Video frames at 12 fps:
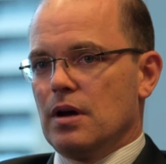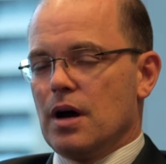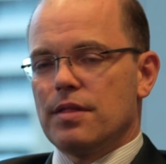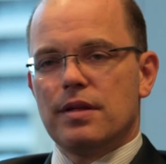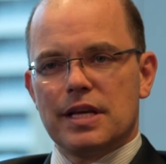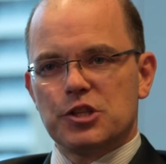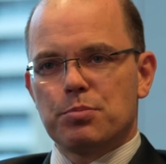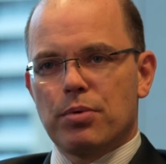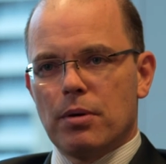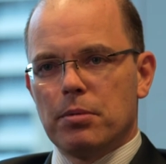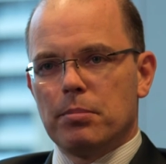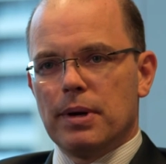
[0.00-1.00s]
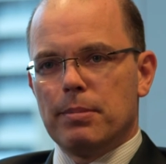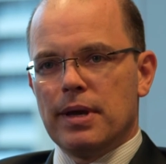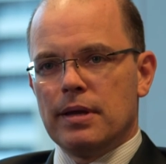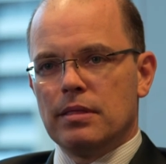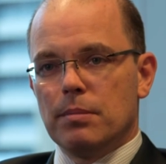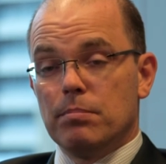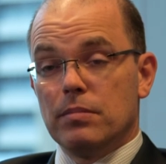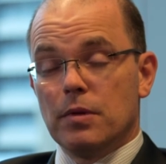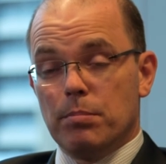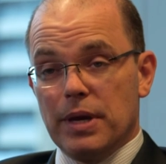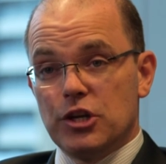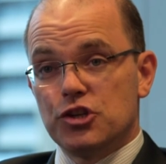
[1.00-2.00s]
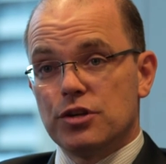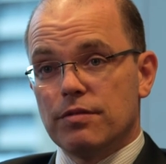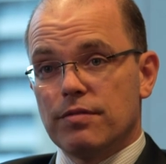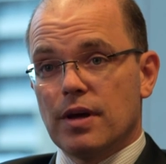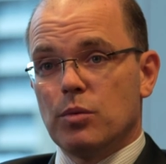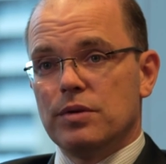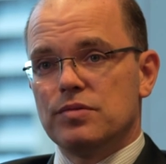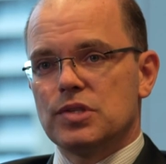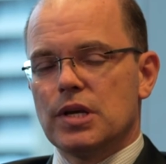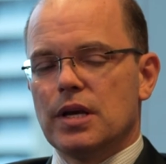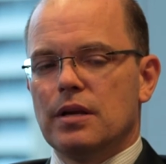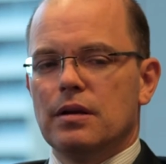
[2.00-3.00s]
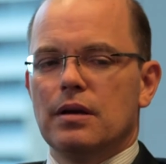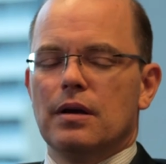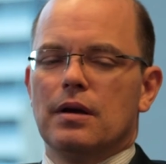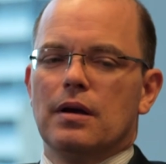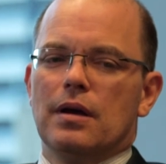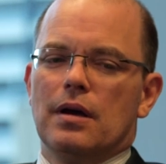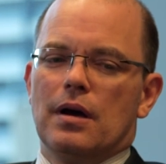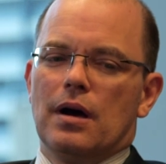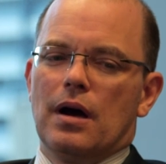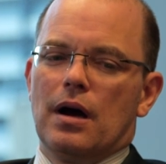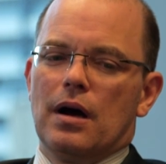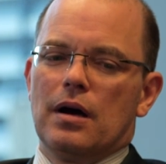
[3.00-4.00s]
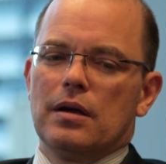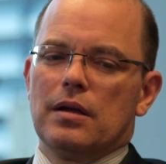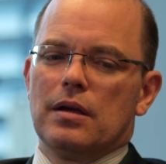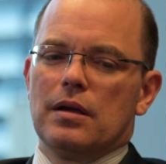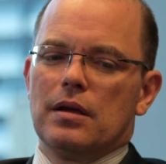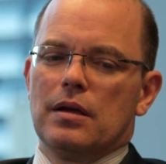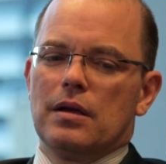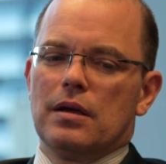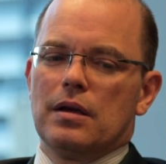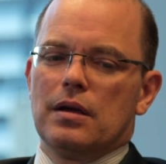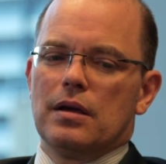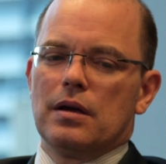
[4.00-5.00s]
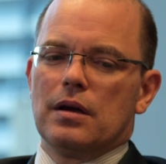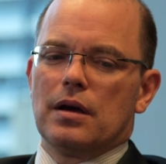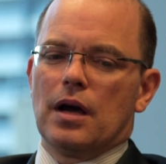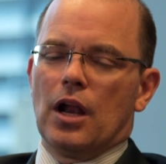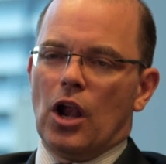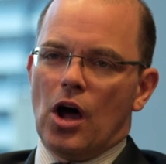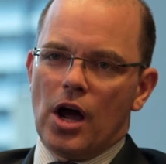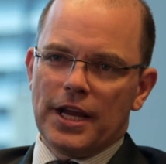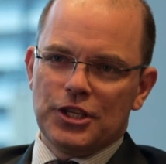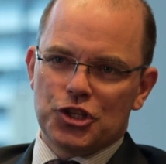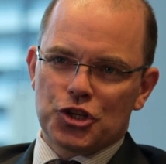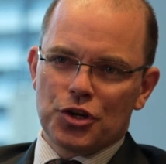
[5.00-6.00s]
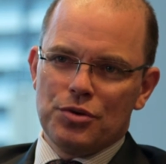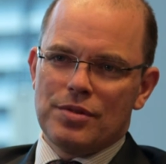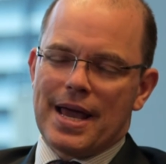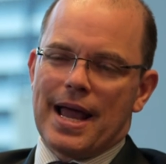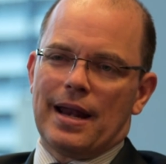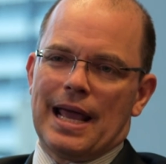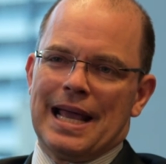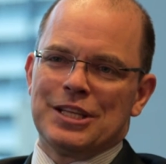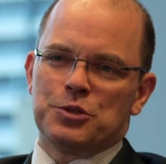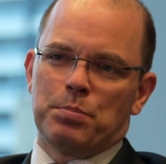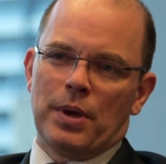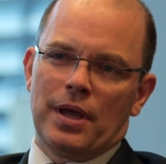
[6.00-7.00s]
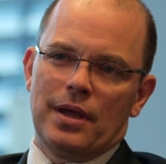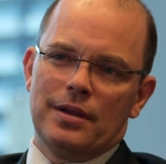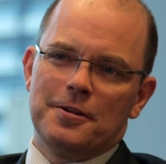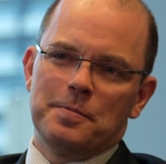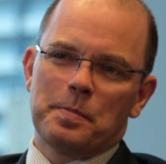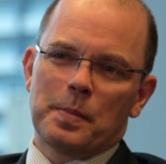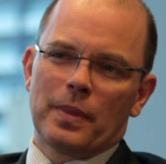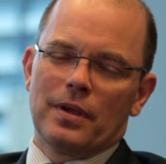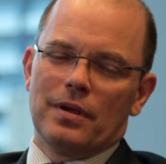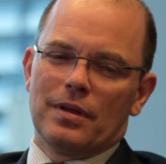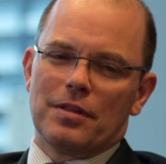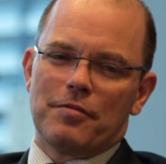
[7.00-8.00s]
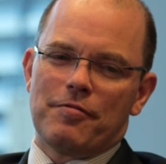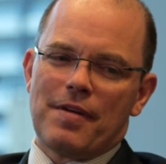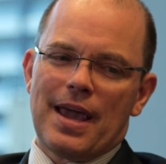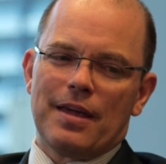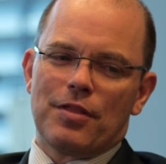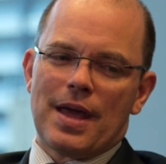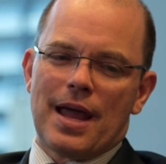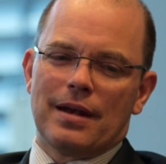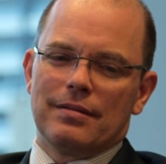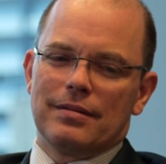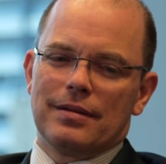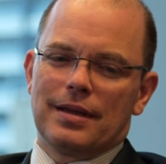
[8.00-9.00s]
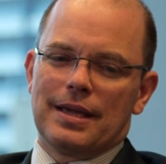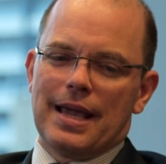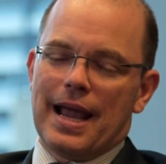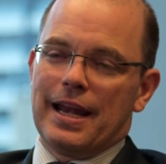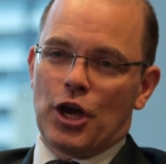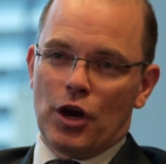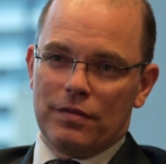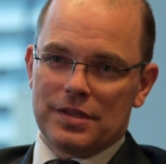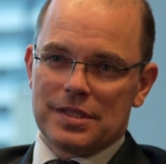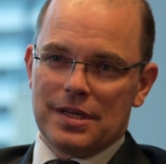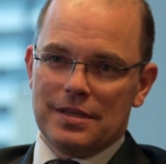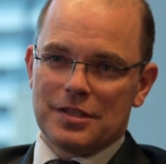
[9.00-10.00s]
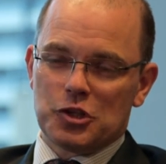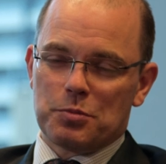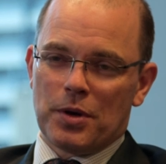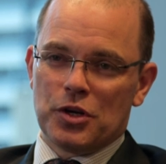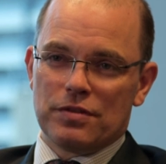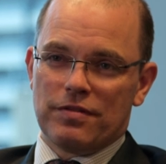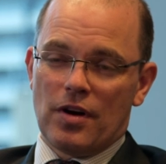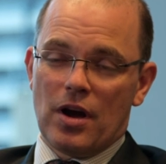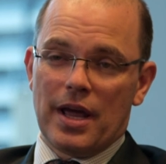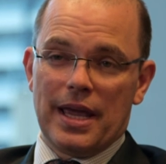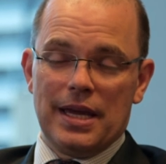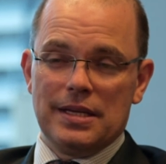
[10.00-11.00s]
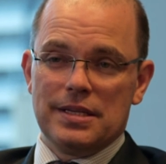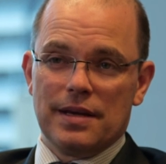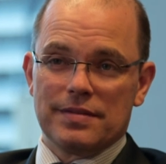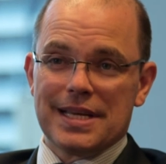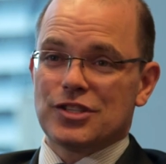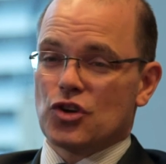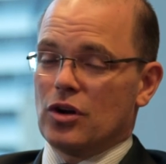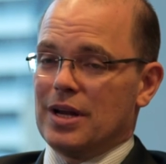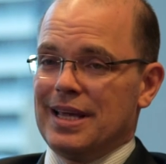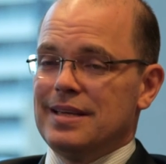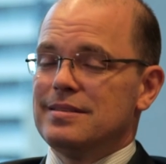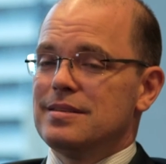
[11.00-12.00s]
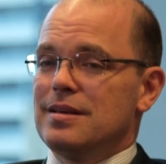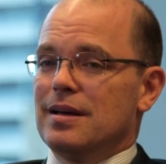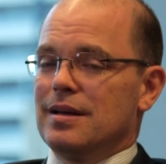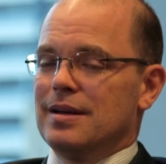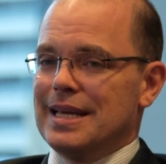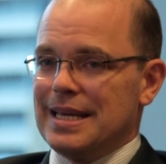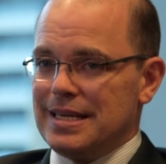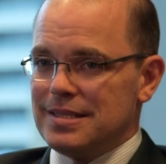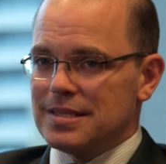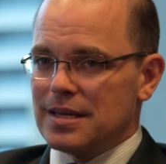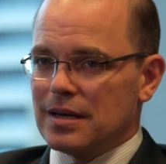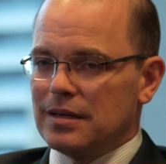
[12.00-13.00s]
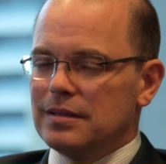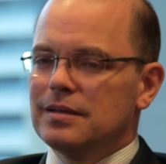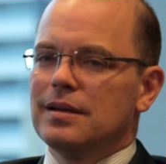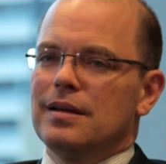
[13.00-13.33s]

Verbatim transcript: I think that's probably been the, the big shift that we've seen. Uh, allied to that has been the fact that gaining overseas exposure via ETFs has got easier and easier